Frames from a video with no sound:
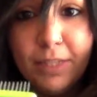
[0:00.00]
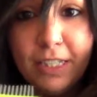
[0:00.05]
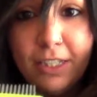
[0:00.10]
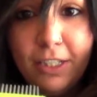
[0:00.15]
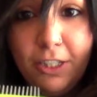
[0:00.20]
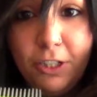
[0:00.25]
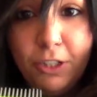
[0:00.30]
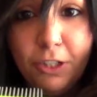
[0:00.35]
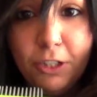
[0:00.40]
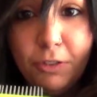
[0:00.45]

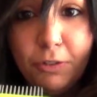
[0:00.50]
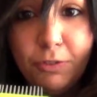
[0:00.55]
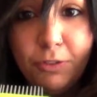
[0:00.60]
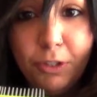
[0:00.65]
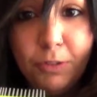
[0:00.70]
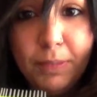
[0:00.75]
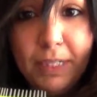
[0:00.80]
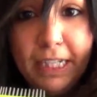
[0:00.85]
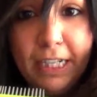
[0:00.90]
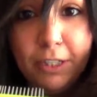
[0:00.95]
Your
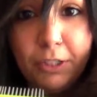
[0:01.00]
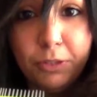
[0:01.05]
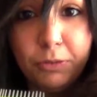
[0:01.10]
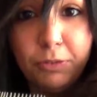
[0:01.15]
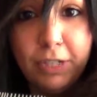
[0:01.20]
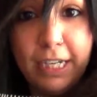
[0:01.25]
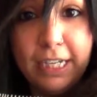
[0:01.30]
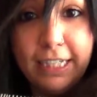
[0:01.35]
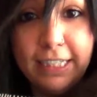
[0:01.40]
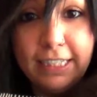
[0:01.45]
Furminator
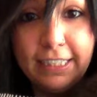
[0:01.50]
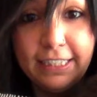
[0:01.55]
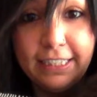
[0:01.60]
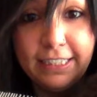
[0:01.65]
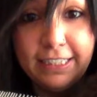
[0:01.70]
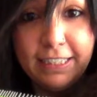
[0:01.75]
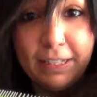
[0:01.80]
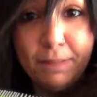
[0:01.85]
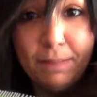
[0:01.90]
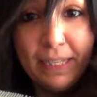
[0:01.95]
rake
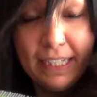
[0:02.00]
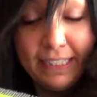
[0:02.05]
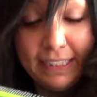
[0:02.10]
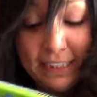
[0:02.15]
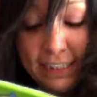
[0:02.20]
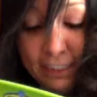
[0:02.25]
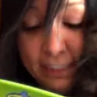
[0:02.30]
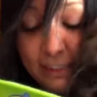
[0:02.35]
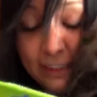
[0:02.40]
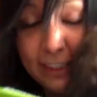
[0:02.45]
is
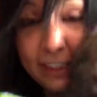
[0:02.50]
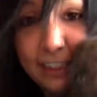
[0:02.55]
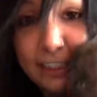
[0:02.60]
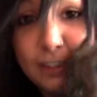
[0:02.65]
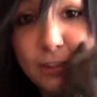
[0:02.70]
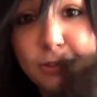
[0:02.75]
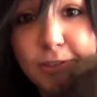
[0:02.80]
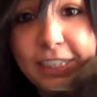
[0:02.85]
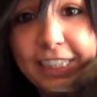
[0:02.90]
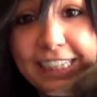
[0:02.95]
amazing.
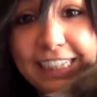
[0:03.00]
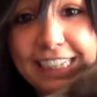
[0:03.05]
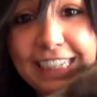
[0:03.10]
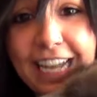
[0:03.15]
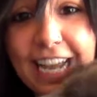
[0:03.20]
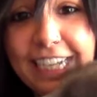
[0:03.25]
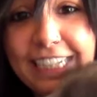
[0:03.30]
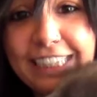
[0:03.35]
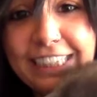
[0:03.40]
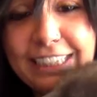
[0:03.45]
It's really
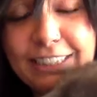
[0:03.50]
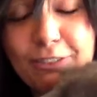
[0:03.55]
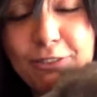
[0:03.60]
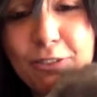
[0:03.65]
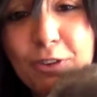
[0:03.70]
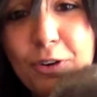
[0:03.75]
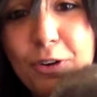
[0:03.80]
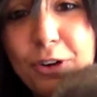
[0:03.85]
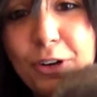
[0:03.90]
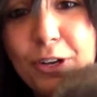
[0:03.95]
nice
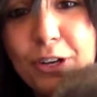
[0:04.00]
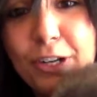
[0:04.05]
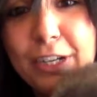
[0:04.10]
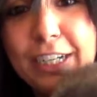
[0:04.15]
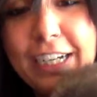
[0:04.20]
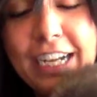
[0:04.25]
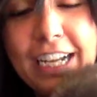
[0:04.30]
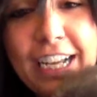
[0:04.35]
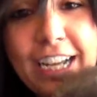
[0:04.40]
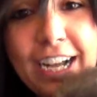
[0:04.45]

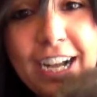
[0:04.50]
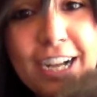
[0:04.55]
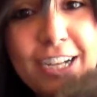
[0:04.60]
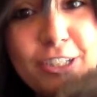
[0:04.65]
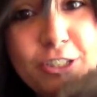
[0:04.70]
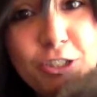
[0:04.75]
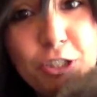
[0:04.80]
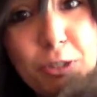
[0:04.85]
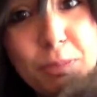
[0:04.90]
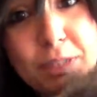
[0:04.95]
for a
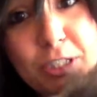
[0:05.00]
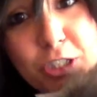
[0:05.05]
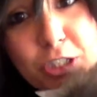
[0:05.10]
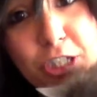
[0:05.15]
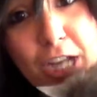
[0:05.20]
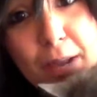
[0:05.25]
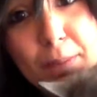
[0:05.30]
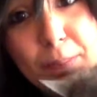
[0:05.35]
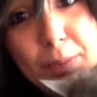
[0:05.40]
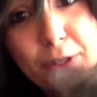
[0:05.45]
German
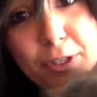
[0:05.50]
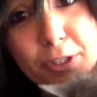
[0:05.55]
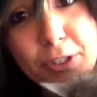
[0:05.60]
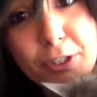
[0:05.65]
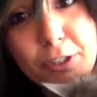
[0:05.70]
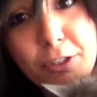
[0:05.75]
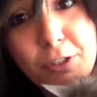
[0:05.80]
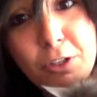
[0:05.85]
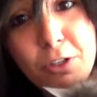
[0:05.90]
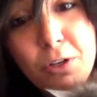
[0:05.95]

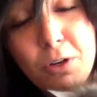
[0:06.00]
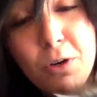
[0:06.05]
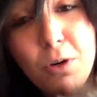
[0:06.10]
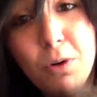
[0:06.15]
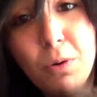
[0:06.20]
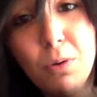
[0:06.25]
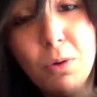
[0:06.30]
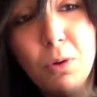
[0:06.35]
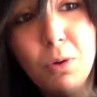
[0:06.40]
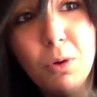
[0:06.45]
Shepherd
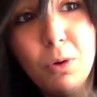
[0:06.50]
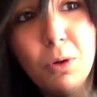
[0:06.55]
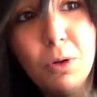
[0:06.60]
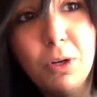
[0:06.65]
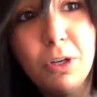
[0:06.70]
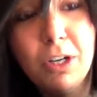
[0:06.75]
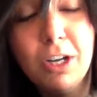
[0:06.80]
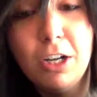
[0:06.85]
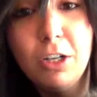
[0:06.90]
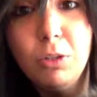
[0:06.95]

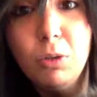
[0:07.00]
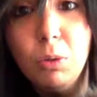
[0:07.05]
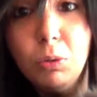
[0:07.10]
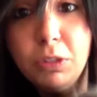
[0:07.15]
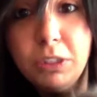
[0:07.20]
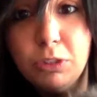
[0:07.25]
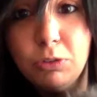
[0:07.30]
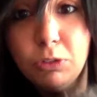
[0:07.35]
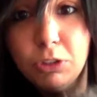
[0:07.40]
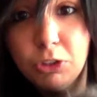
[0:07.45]
or a
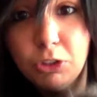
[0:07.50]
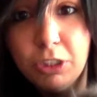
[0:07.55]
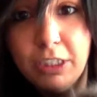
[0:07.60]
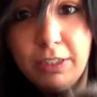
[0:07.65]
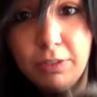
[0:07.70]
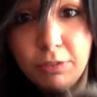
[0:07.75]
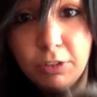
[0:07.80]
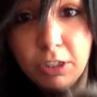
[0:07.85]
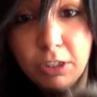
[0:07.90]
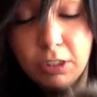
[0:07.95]
Golden
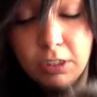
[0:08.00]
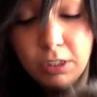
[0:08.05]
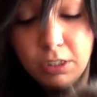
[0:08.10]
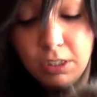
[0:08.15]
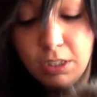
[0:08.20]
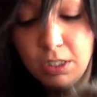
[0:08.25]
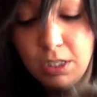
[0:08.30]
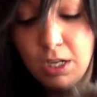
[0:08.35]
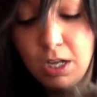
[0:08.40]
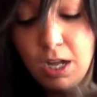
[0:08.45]
Retriever.
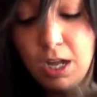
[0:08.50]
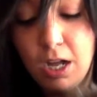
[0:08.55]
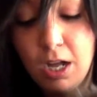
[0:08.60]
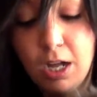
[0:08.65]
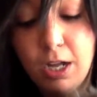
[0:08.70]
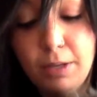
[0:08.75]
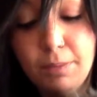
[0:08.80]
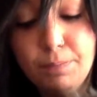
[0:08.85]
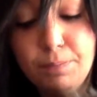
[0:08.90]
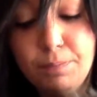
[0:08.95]

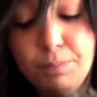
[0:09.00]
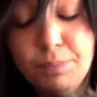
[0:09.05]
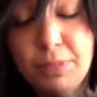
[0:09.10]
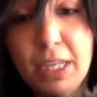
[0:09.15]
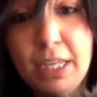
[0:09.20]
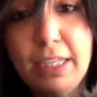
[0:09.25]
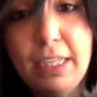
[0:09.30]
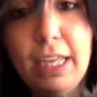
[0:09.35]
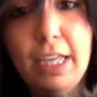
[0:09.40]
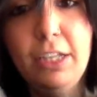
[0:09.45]

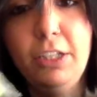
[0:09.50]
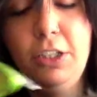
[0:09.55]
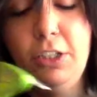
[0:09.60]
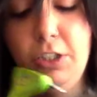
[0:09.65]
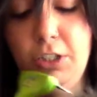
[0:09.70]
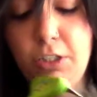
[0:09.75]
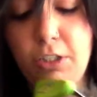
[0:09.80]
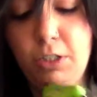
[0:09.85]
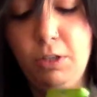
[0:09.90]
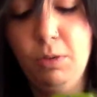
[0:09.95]
Again,
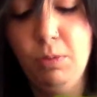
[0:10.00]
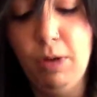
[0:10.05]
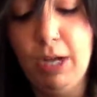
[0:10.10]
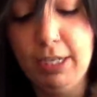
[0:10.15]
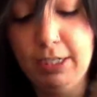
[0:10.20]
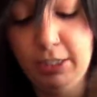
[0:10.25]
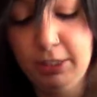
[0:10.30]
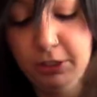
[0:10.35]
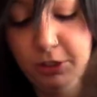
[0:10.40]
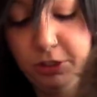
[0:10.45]
you're going to want
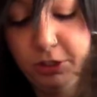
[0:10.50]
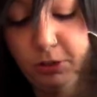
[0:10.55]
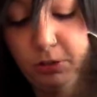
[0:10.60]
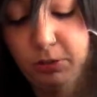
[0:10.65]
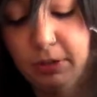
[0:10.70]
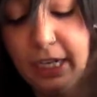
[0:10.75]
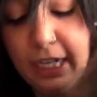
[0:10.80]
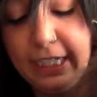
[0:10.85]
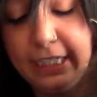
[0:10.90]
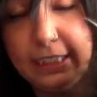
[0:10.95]
to do
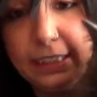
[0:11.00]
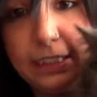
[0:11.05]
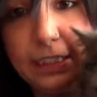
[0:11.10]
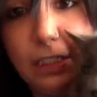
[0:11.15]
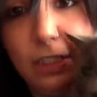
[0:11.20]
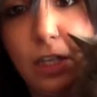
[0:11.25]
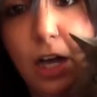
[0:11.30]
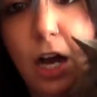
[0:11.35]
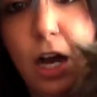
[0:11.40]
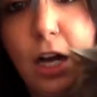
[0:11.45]
nice
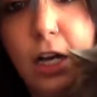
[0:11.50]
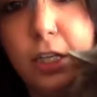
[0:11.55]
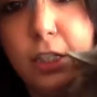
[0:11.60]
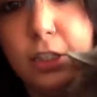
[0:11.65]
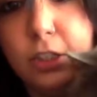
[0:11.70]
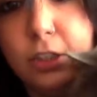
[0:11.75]
long